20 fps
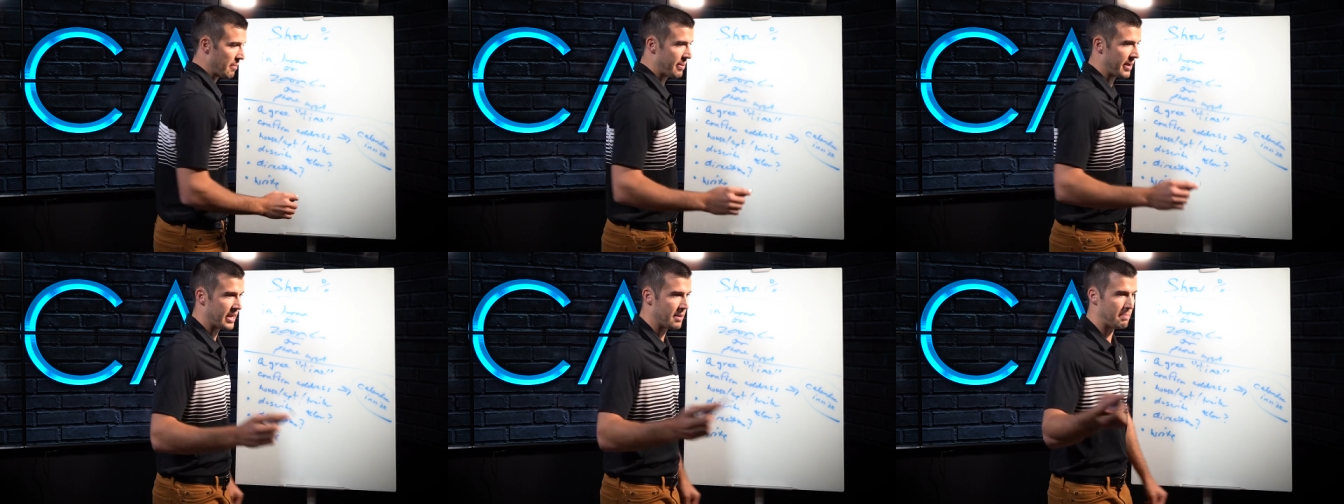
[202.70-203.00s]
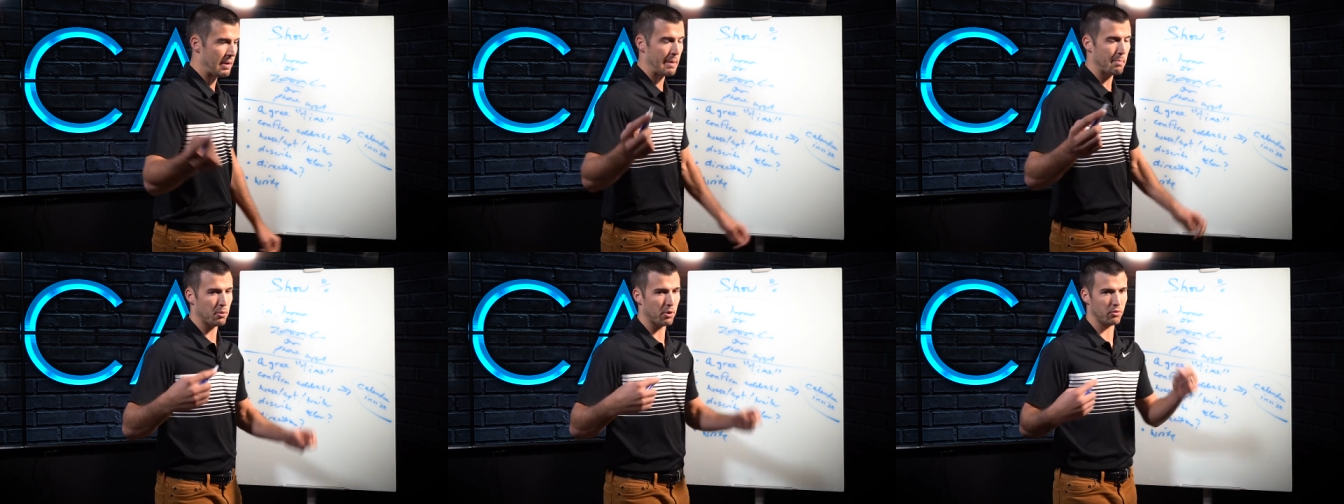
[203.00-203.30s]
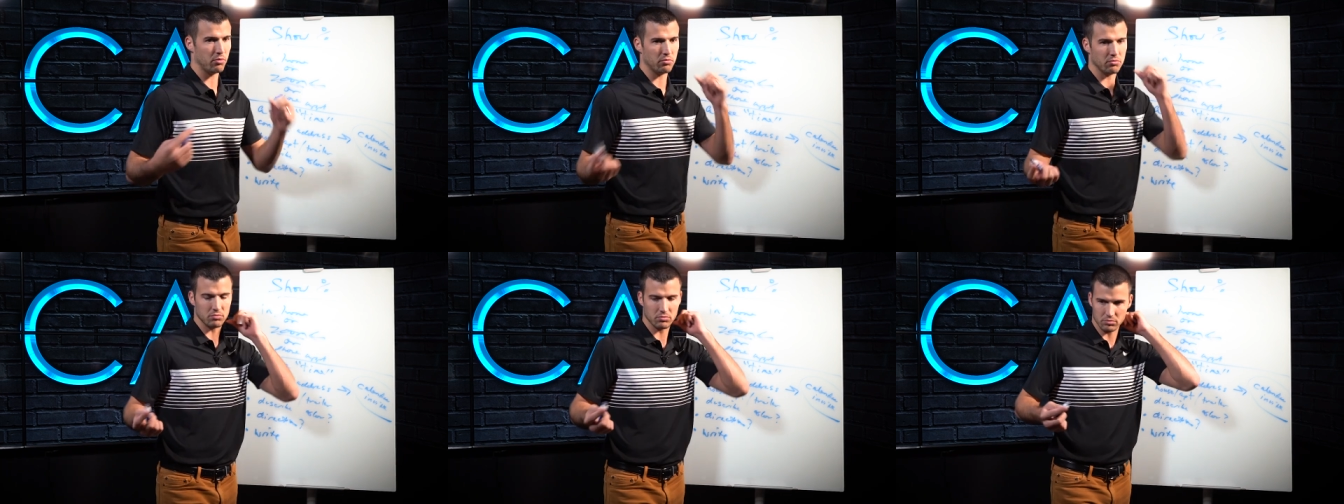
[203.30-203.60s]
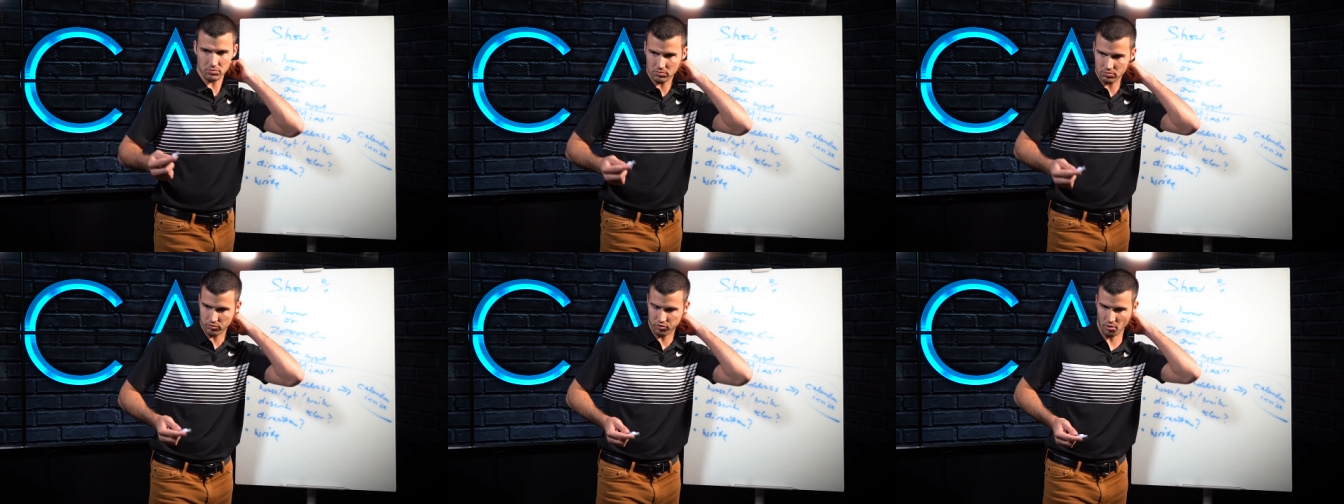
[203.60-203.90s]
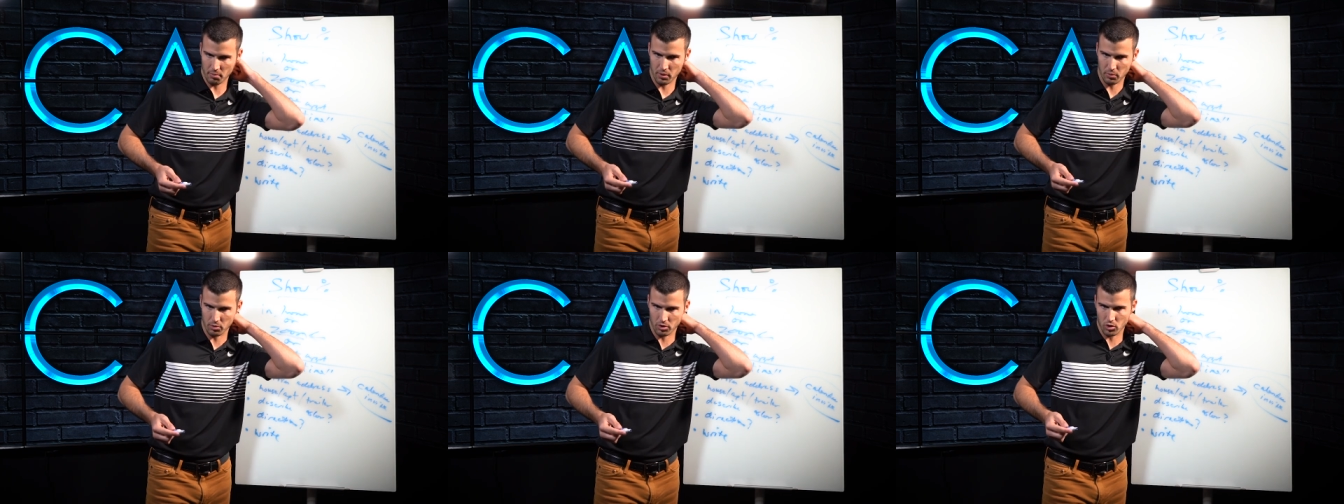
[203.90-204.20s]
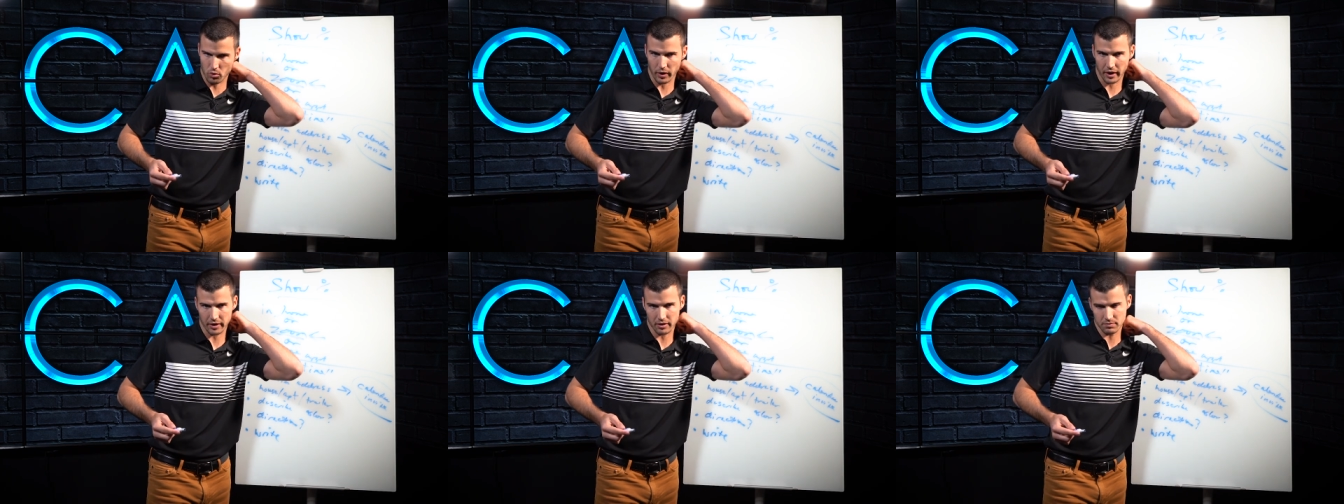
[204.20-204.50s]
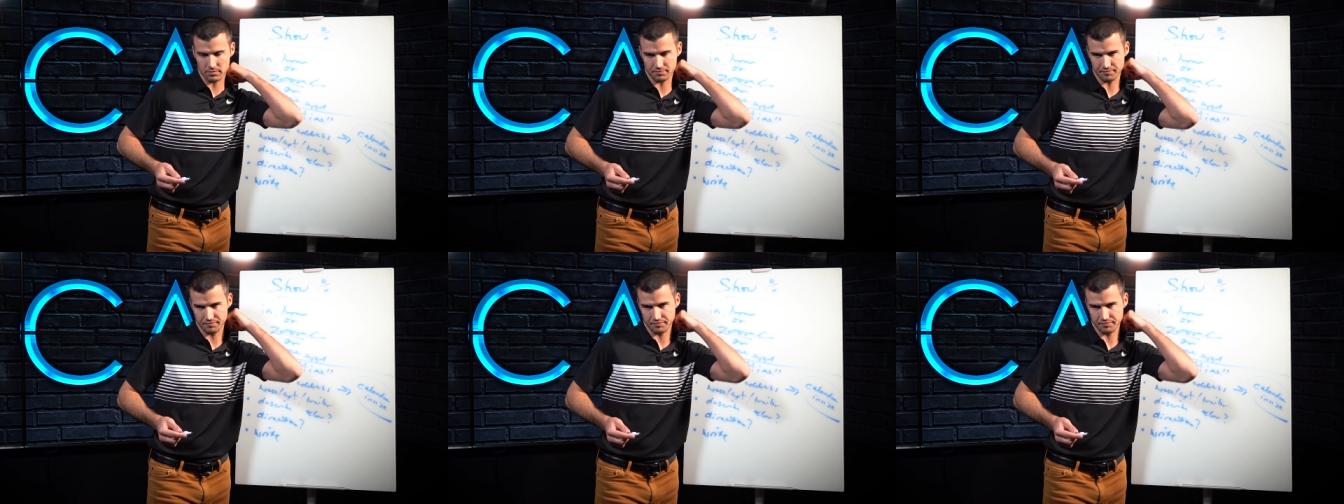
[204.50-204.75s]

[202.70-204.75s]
a pen and paper for me real quick.